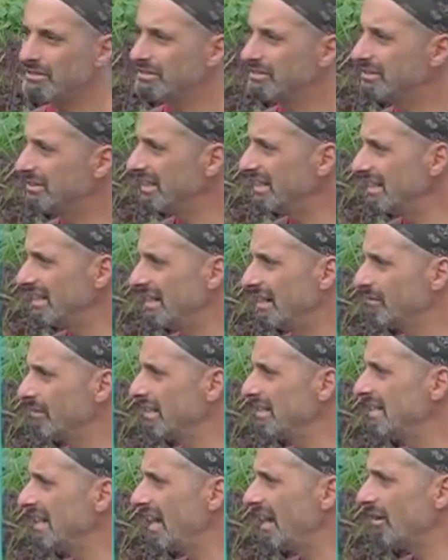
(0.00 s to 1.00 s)
you're seeing it
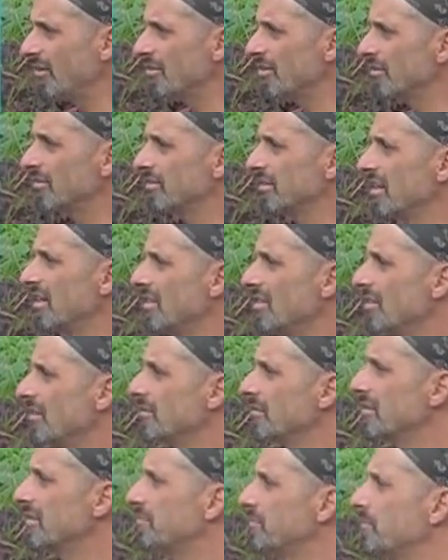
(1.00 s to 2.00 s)
right now. They're
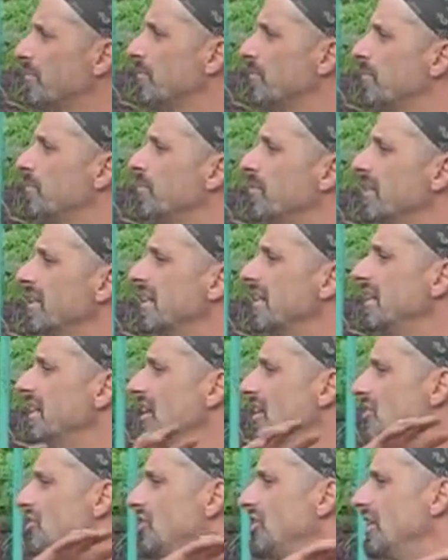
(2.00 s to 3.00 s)
bringing
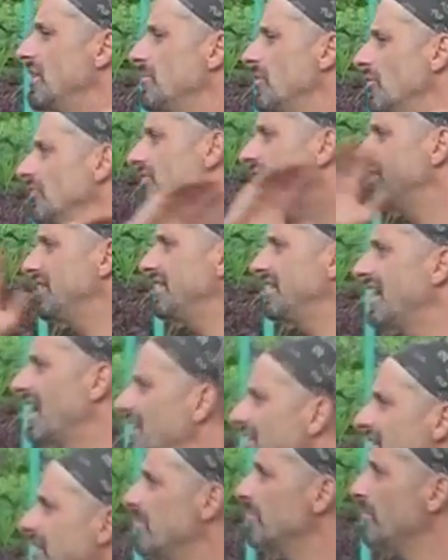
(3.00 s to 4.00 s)
GMO seed down to